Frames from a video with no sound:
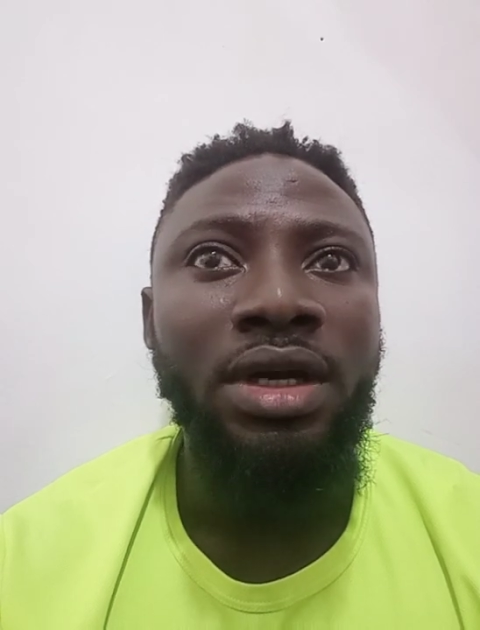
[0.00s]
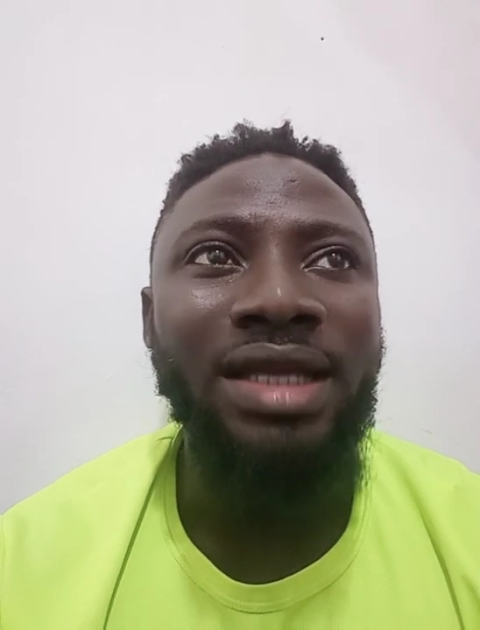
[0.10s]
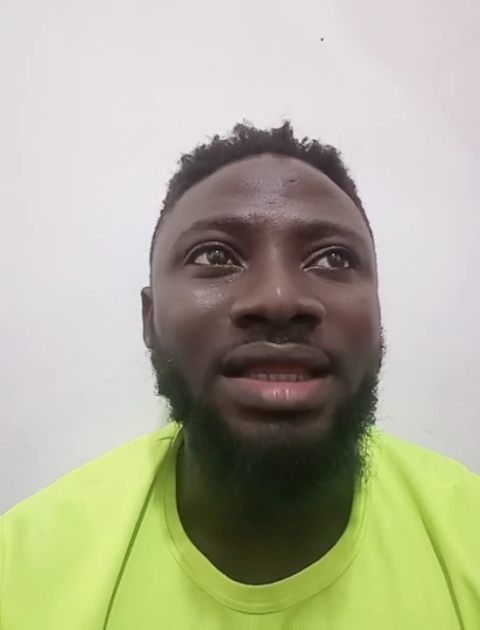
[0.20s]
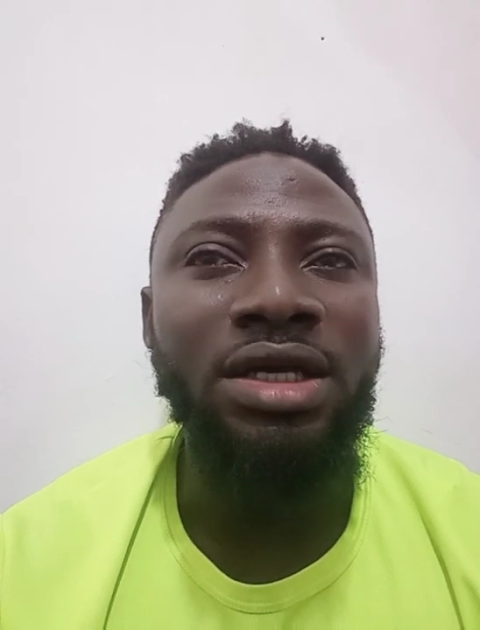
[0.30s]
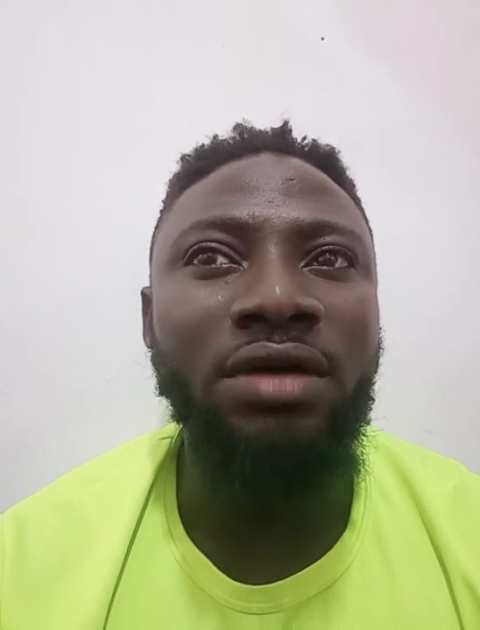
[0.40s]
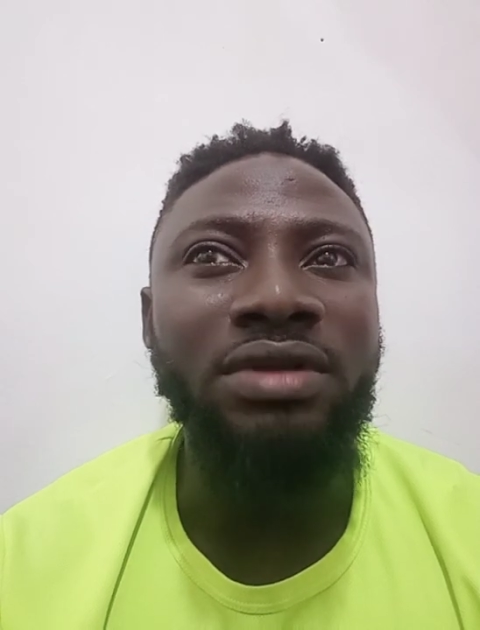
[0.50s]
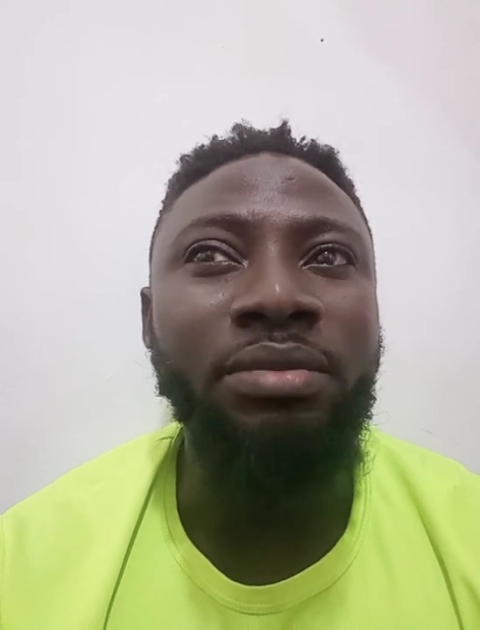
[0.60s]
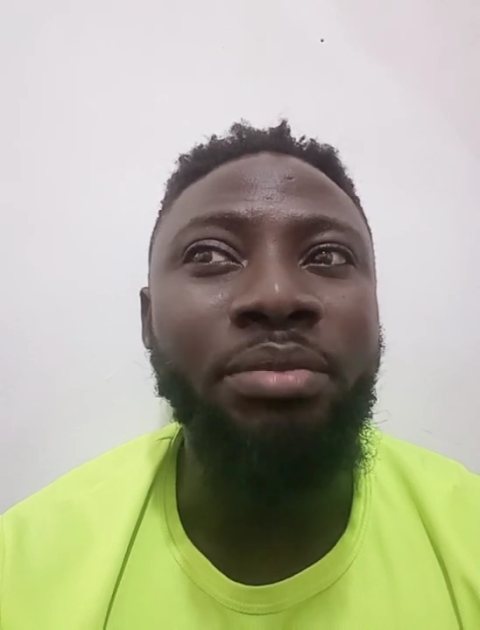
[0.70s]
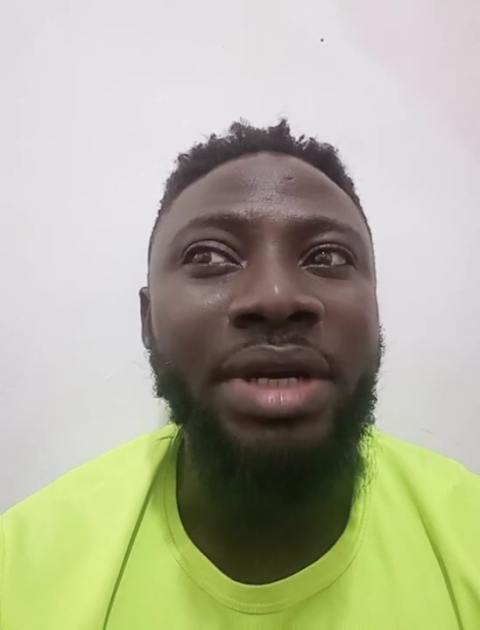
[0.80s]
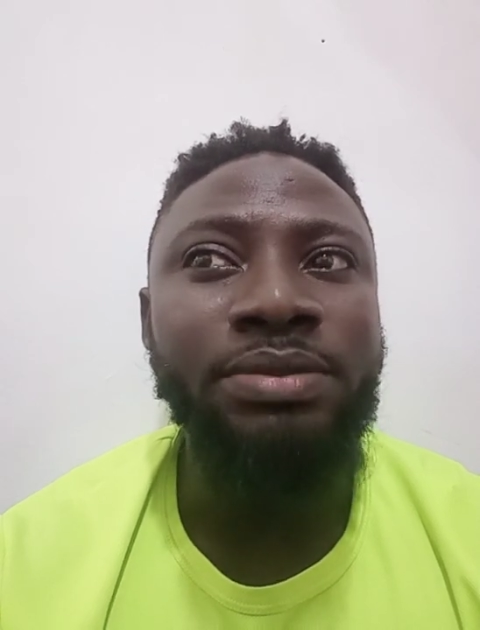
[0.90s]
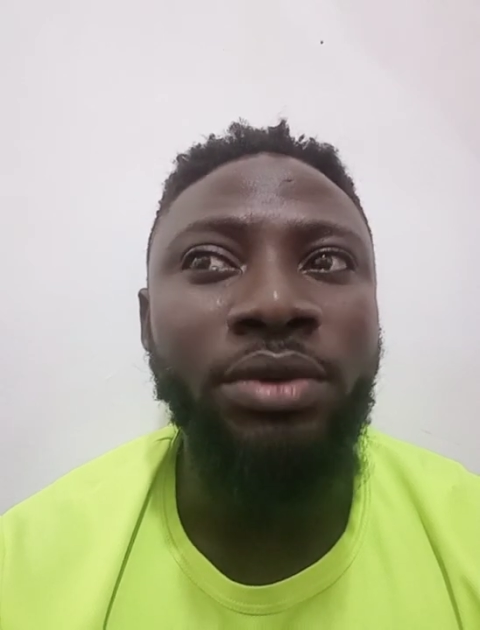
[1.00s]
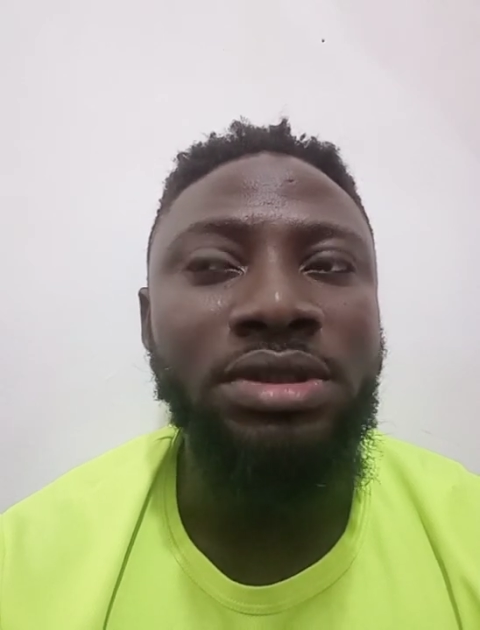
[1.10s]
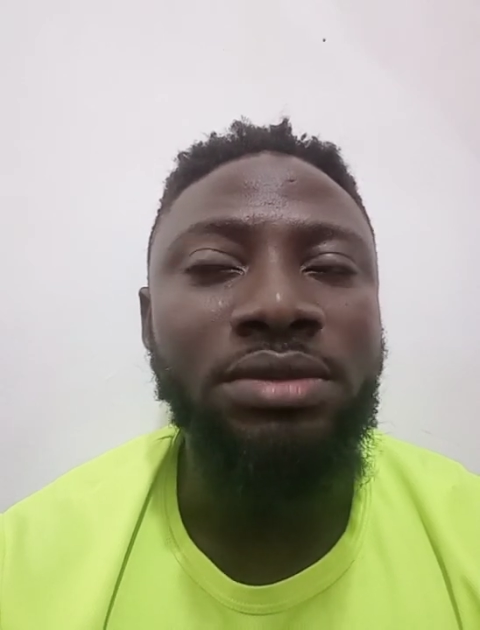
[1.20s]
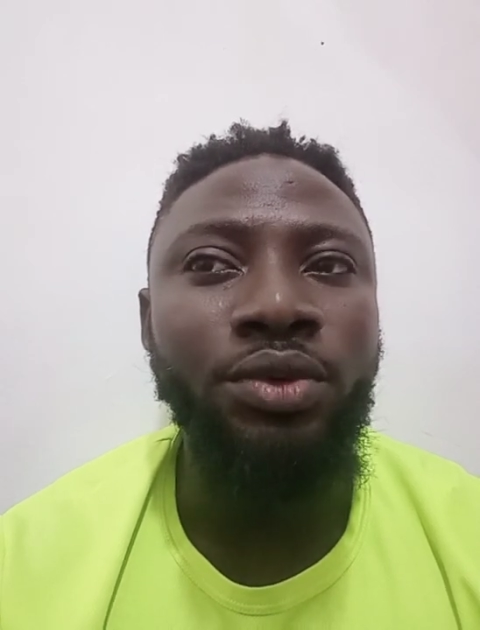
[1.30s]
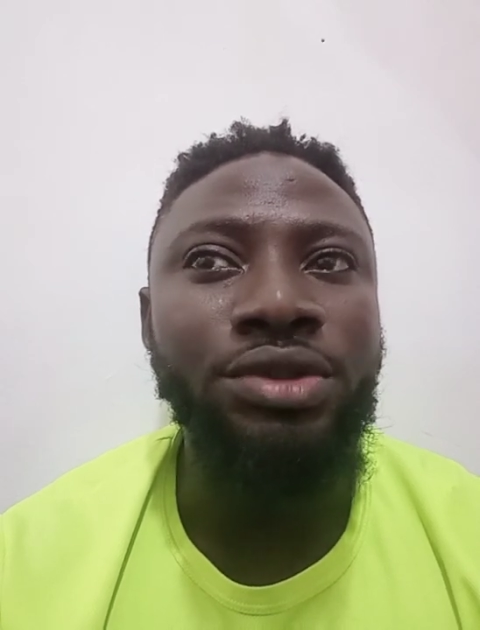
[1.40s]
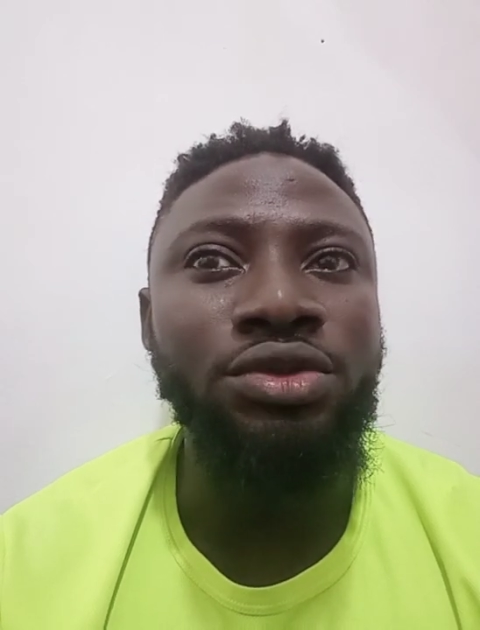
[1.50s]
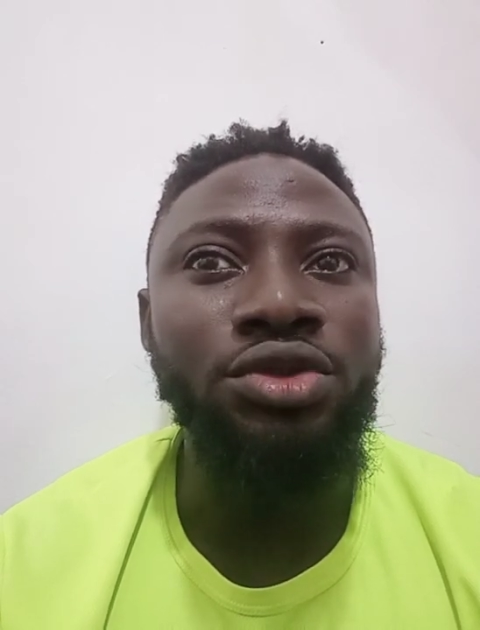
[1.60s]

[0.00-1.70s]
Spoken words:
I think of the best possible way to